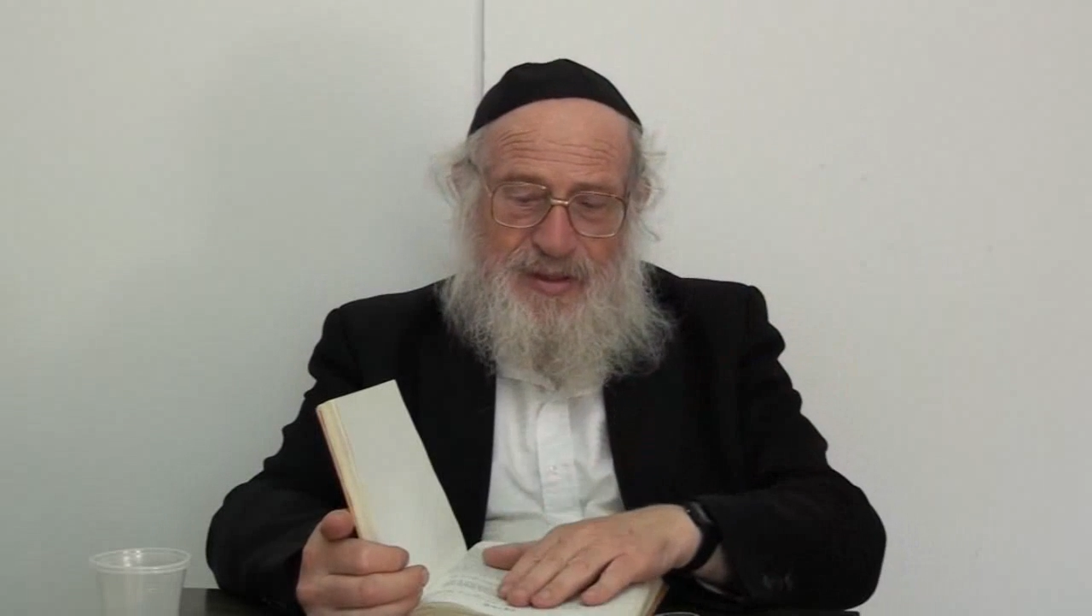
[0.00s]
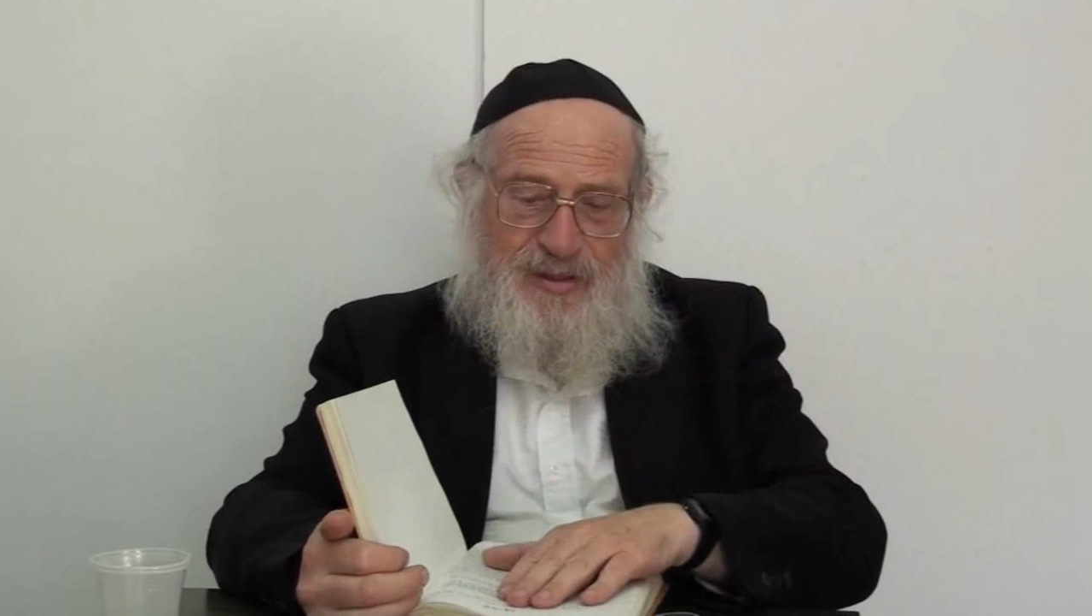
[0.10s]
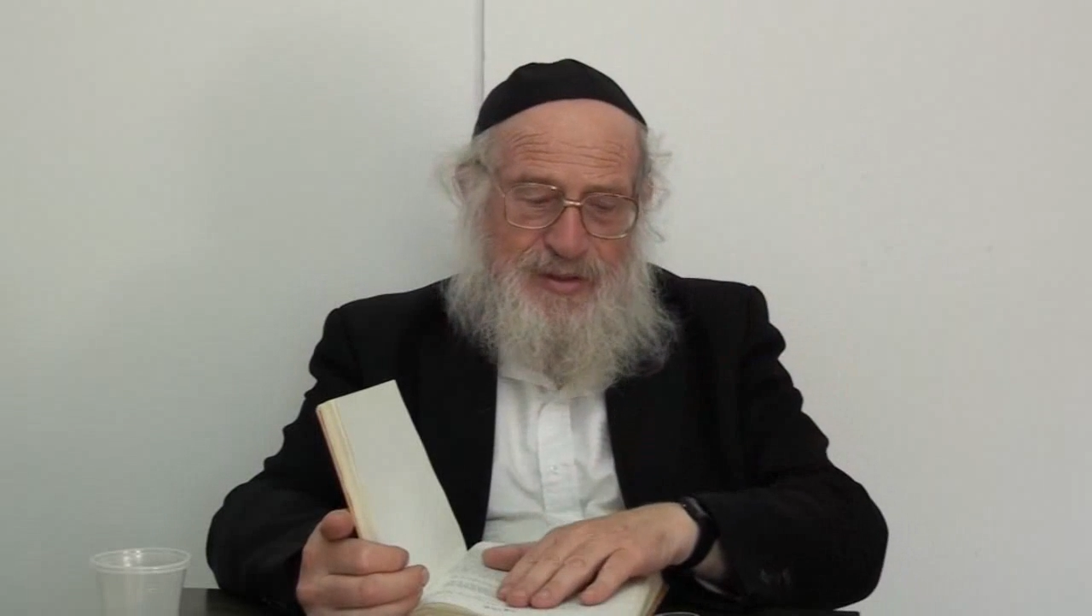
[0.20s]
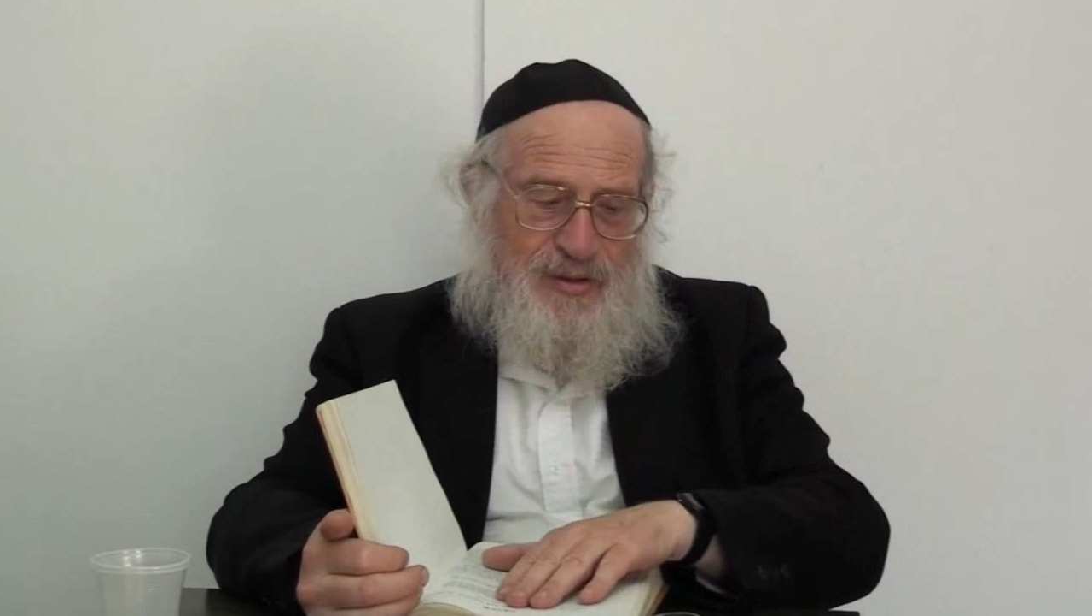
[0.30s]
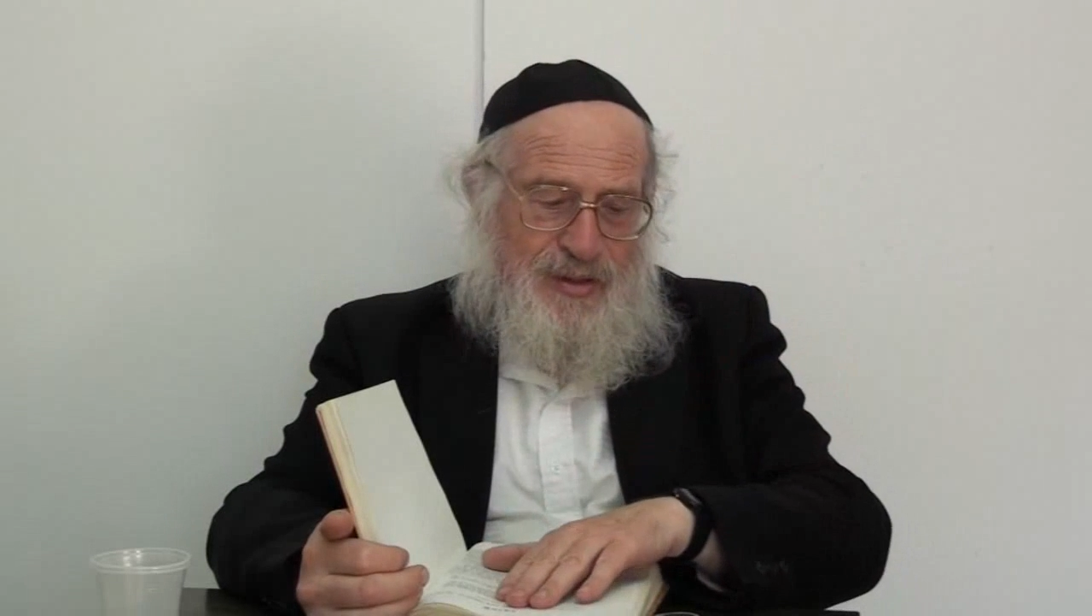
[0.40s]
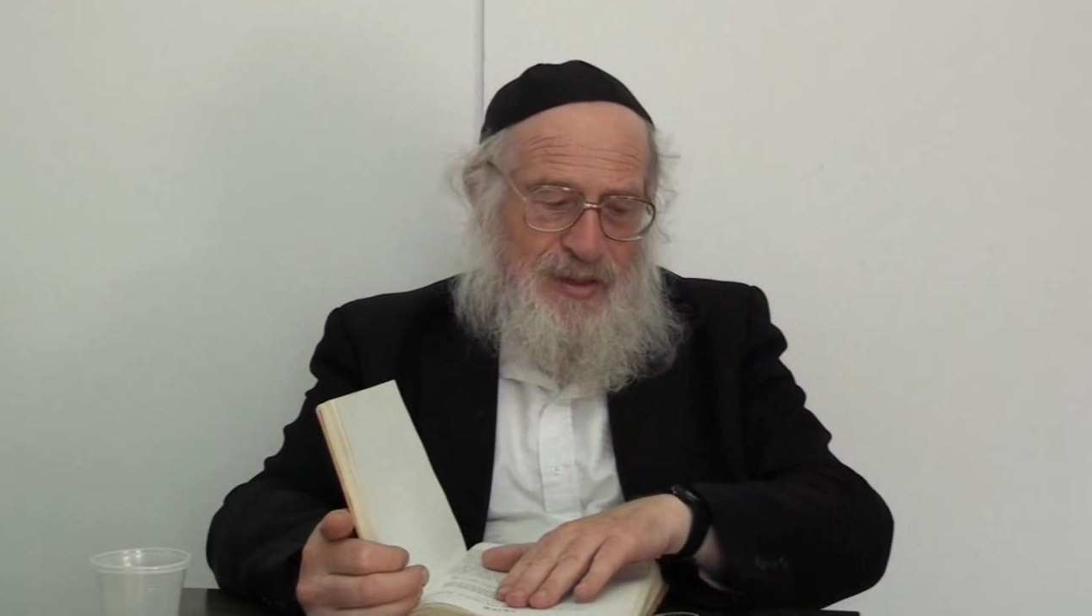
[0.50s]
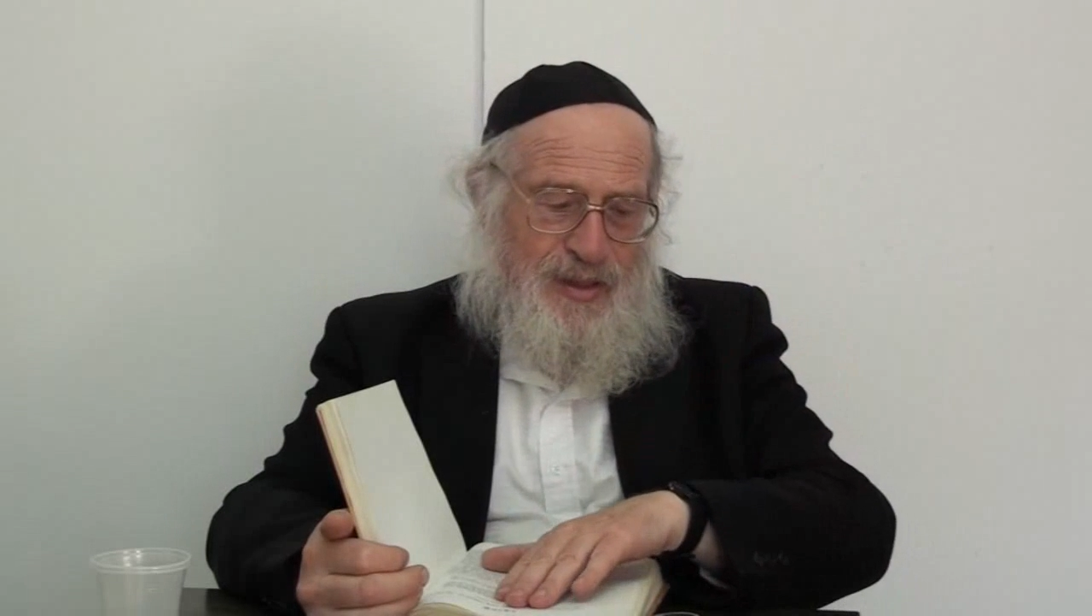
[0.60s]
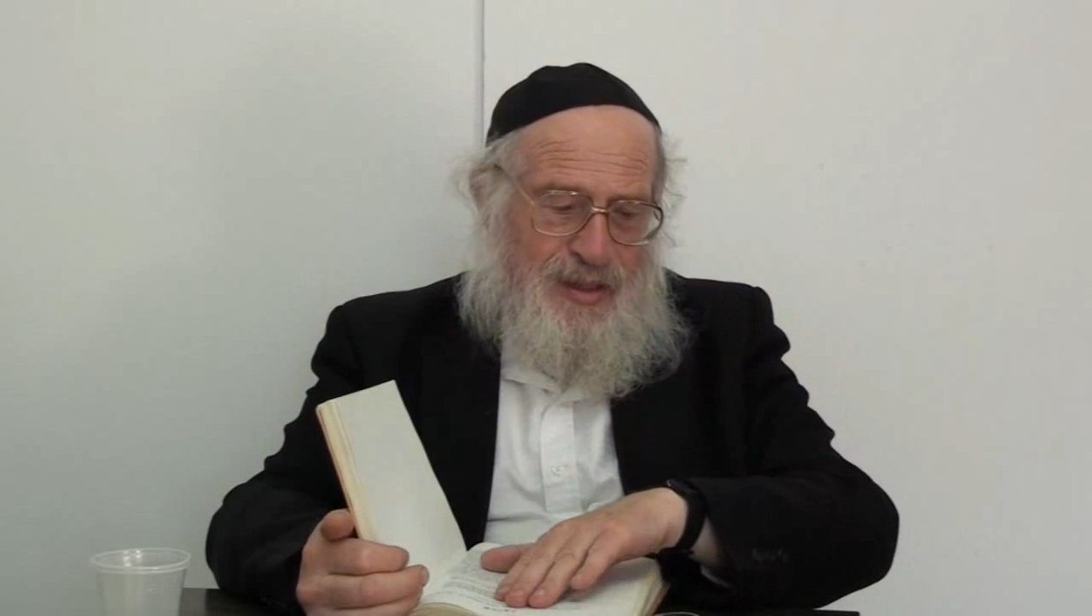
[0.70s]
the history.